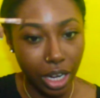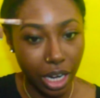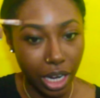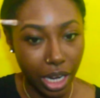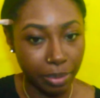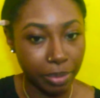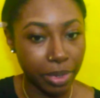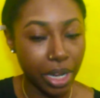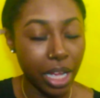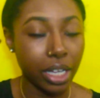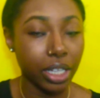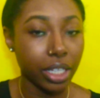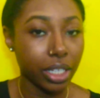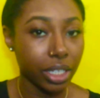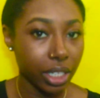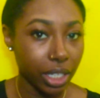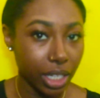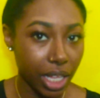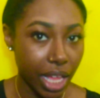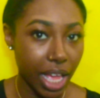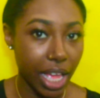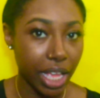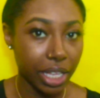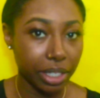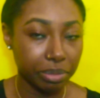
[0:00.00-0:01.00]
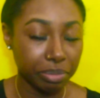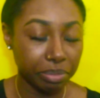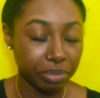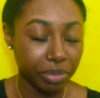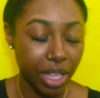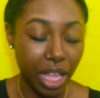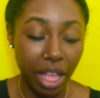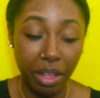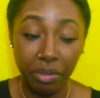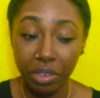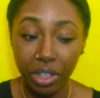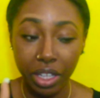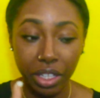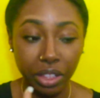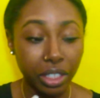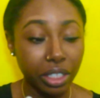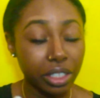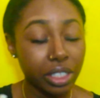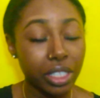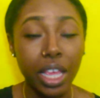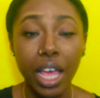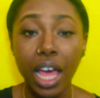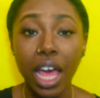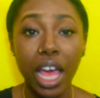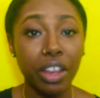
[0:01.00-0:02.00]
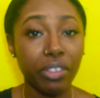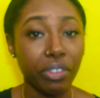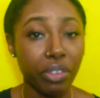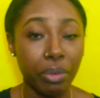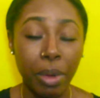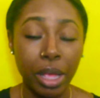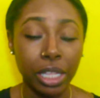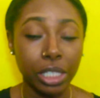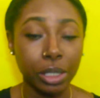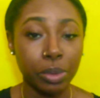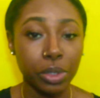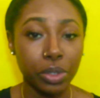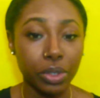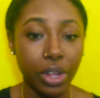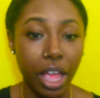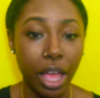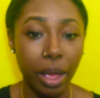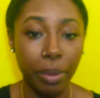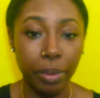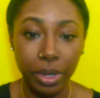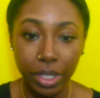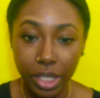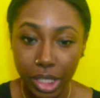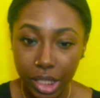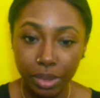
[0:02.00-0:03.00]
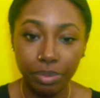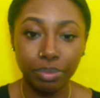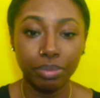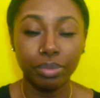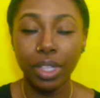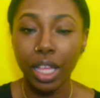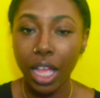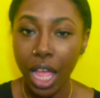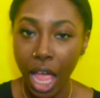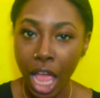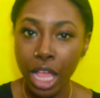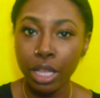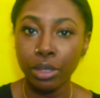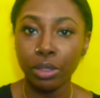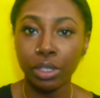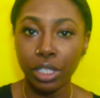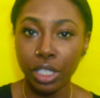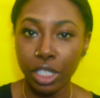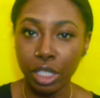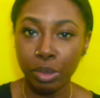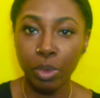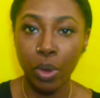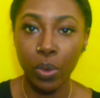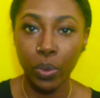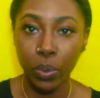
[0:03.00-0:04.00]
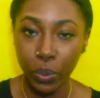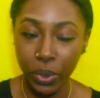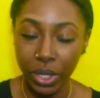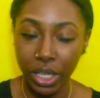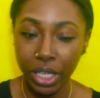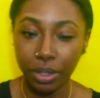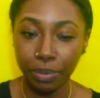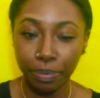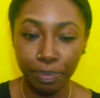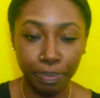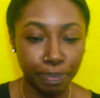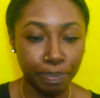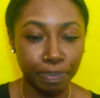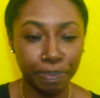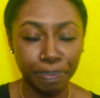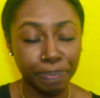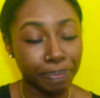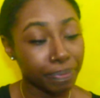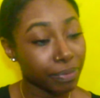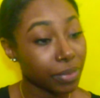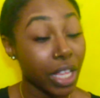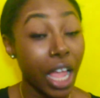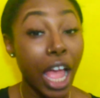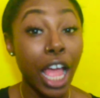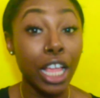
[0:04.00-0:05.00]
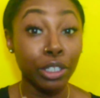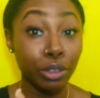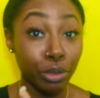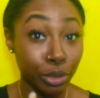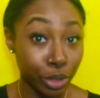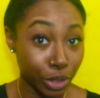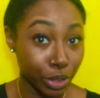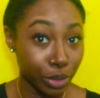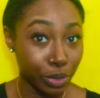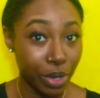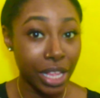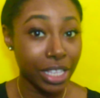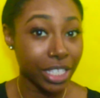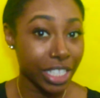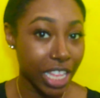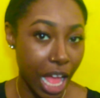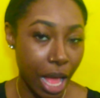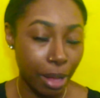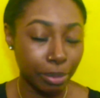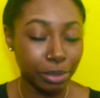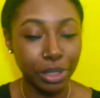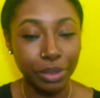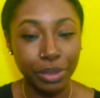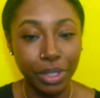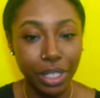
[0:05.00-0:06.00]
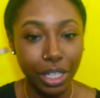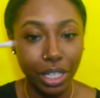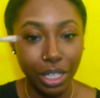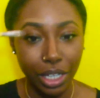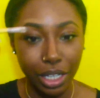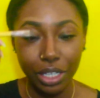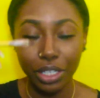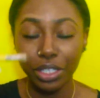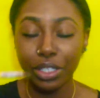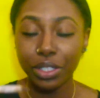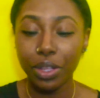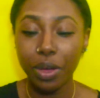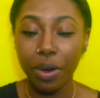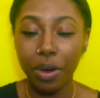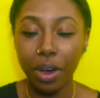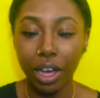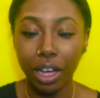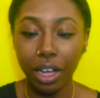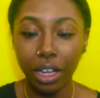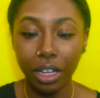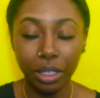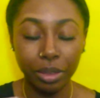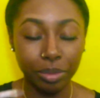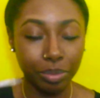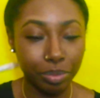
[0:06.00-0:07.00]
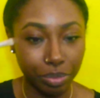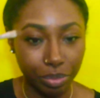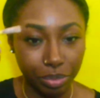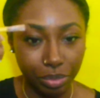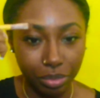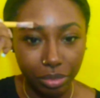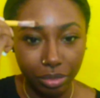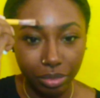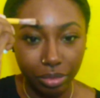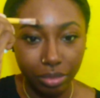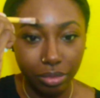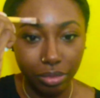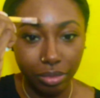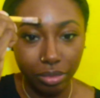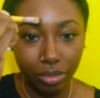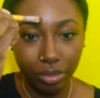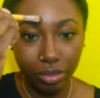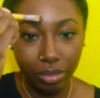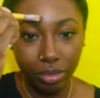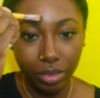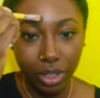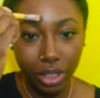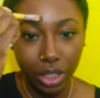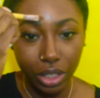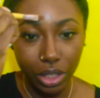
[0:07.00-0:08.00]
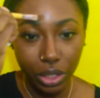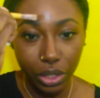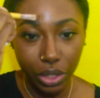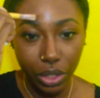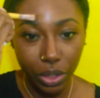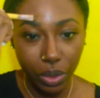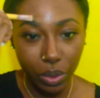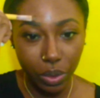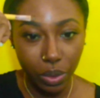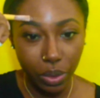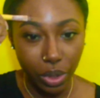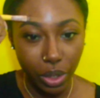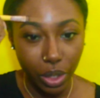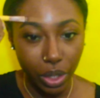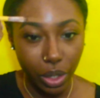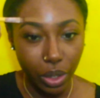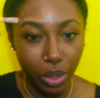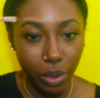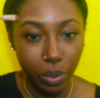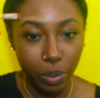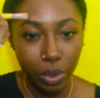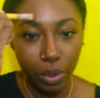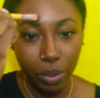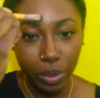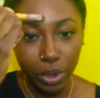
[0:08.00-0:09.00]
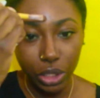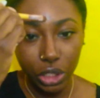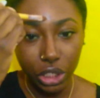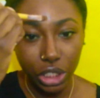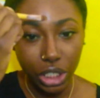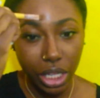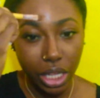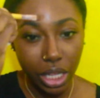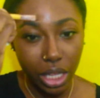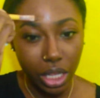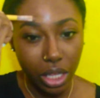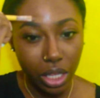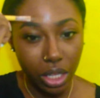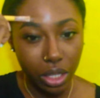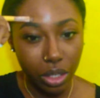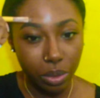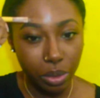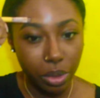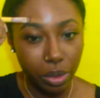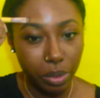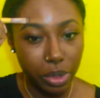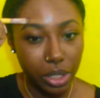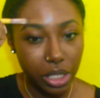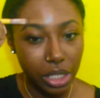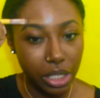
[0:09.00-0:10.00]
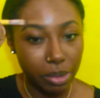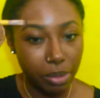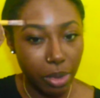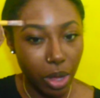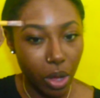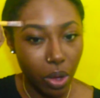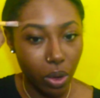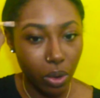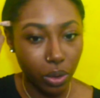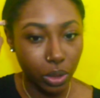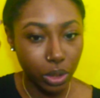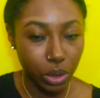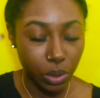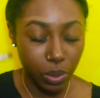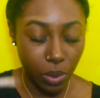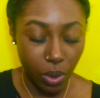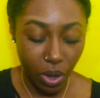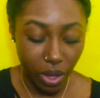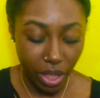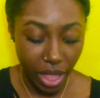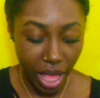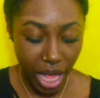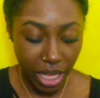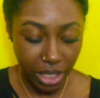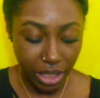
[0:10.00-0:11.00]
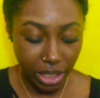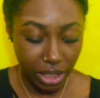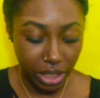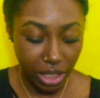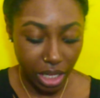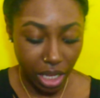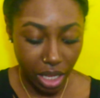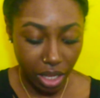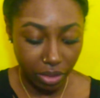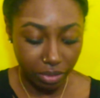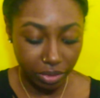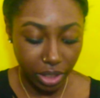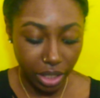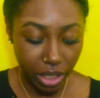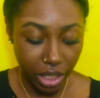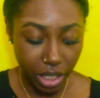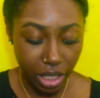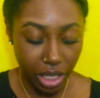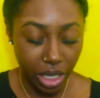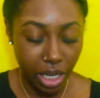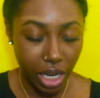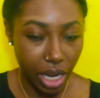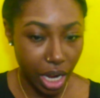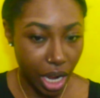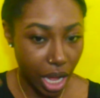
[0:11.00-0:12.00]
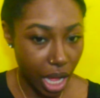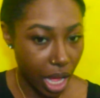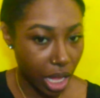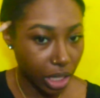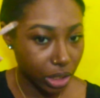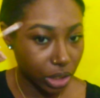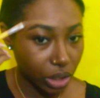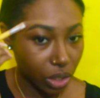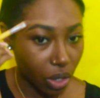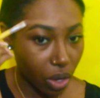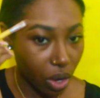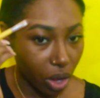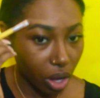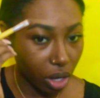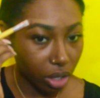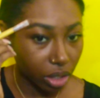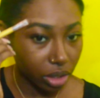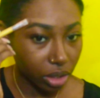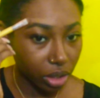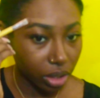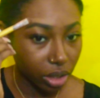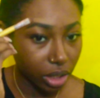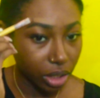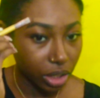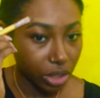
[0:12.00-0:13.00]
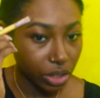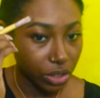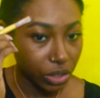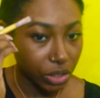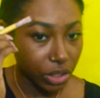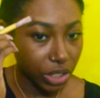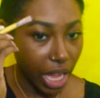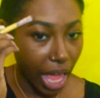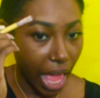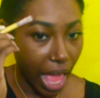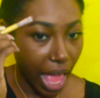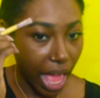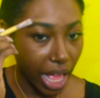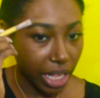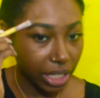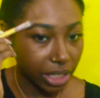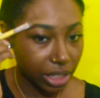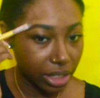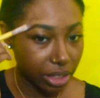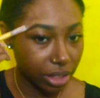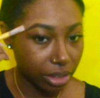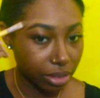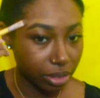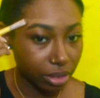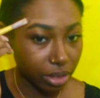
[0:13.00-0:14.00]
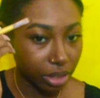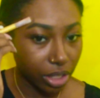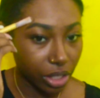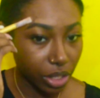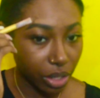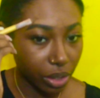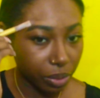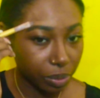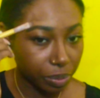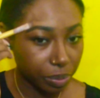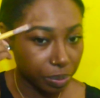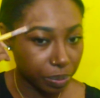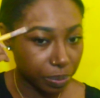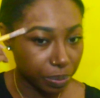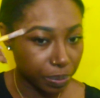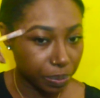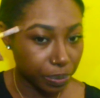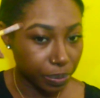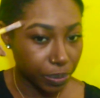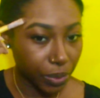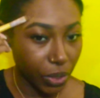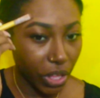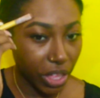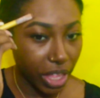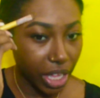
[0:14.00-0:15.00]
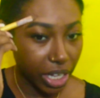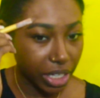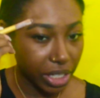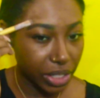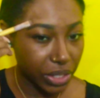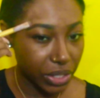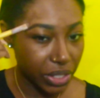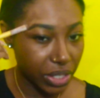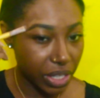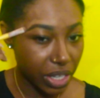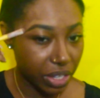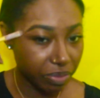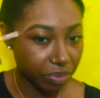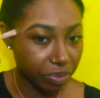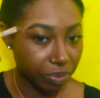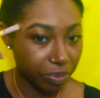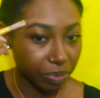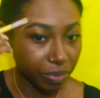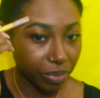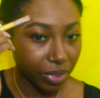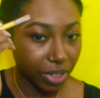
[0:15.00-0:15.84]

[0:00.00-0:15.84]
I'm not gonna lie, I have nothing to hide from my subscribers. I used to smoke weed. I stopped. So, you know, we would chill, we would smoke, do all that stuff, da da da da, talk, chat, you know, all that good stuff.